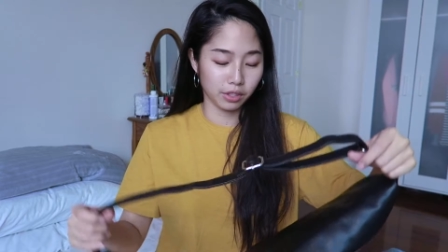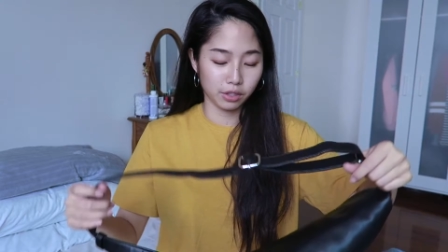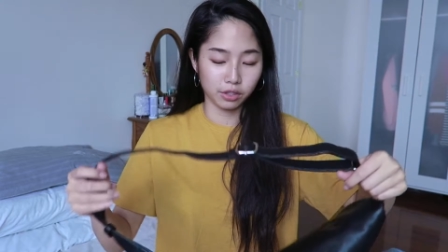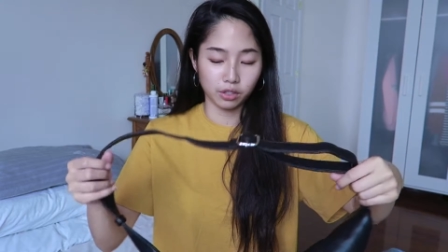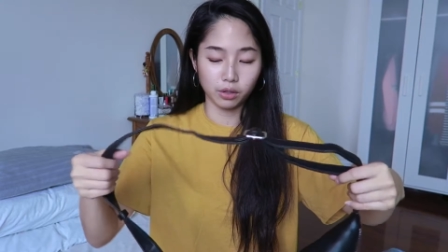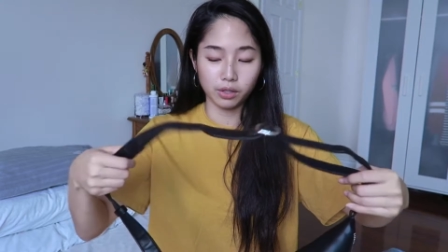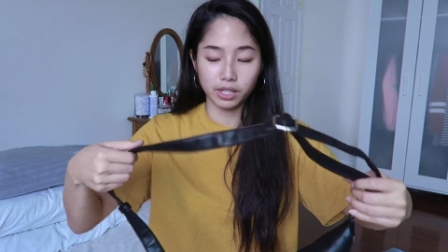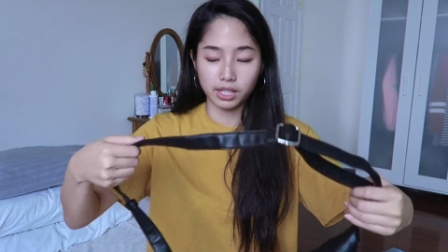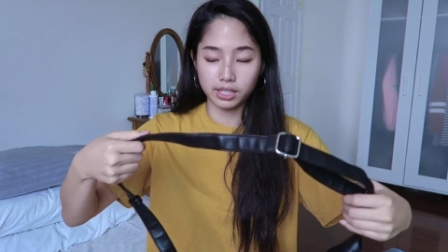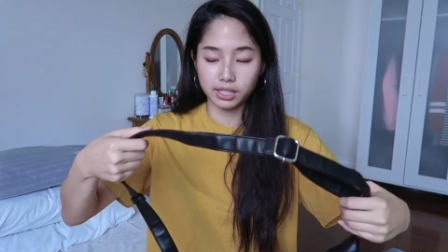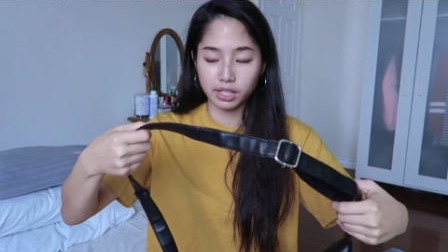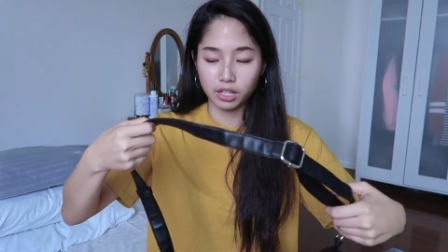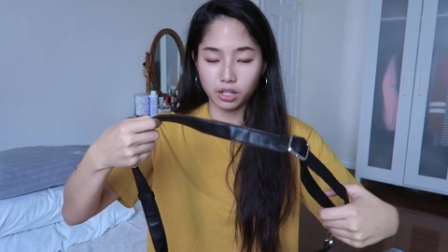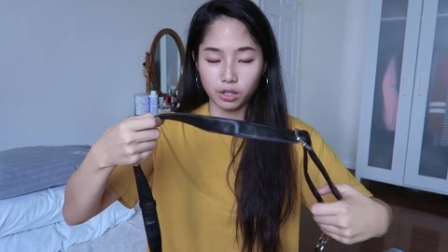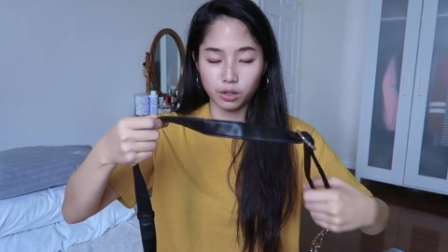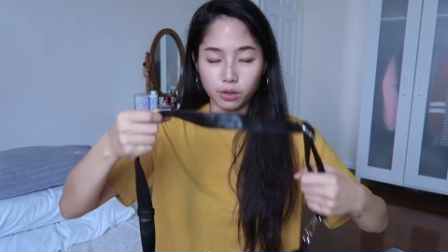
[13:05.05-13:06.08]
and they're so
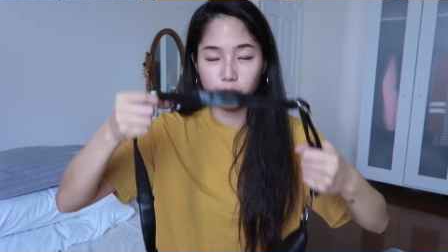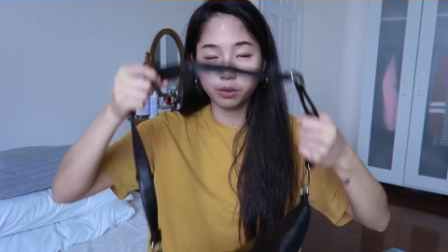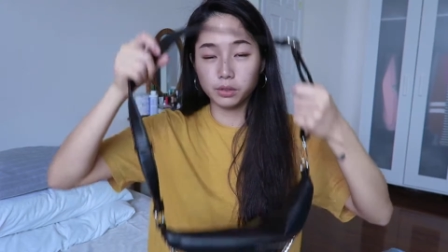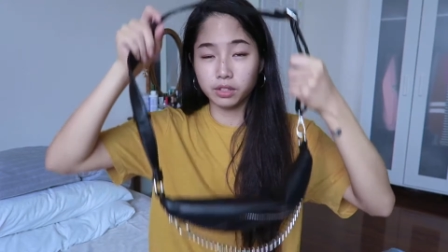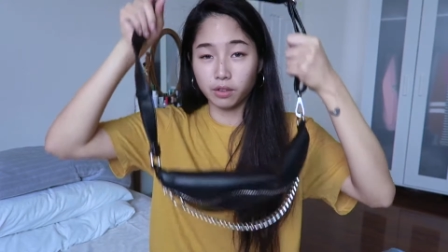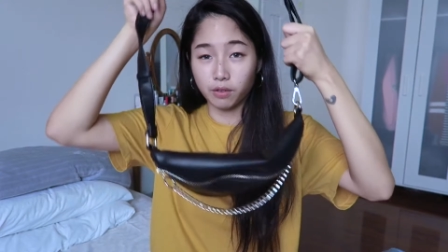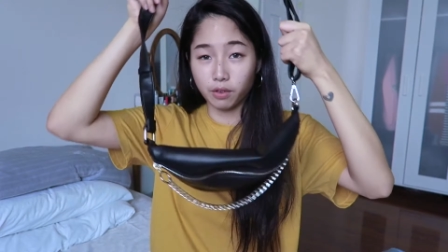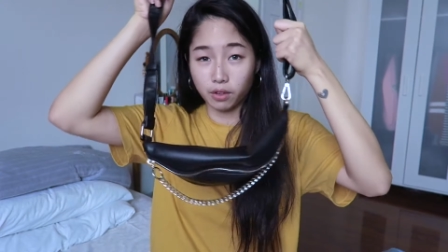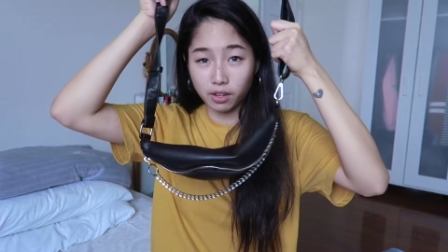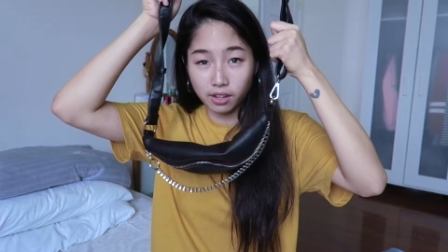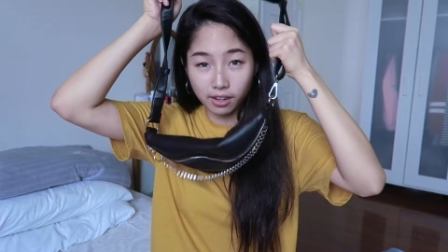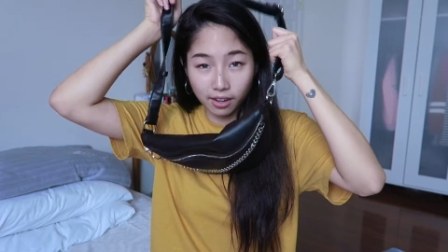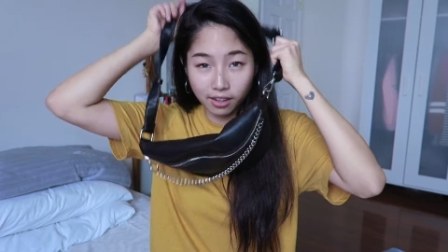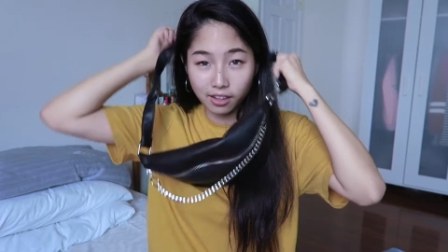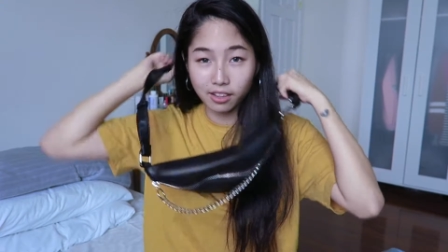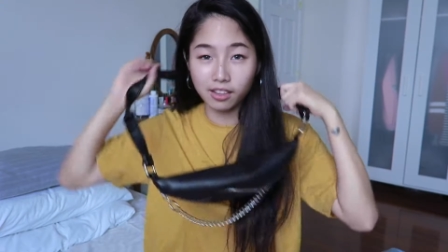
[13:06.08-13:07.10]
easy to use if you
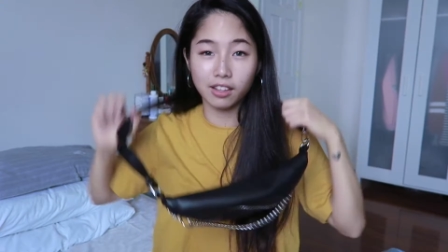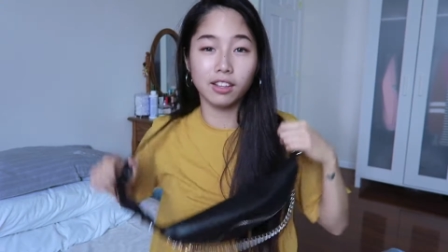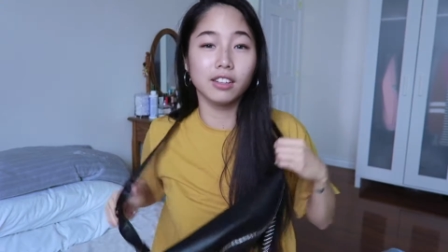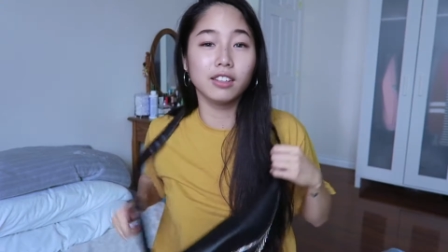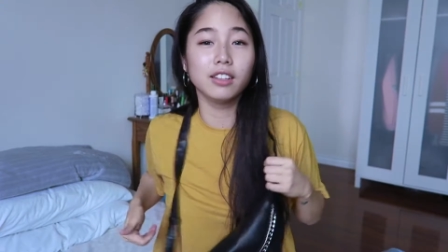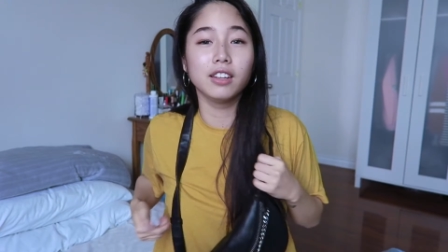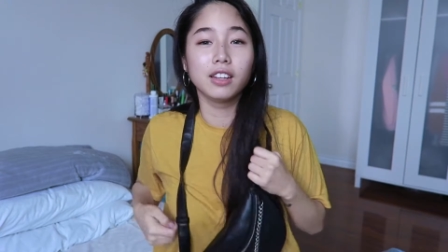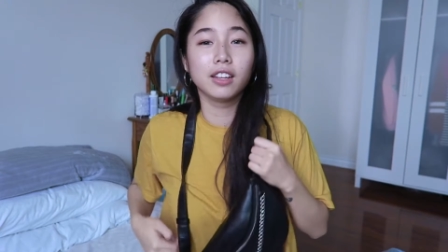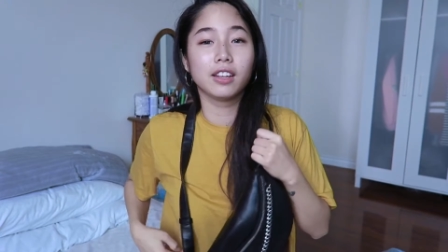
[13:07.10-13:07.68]
need anything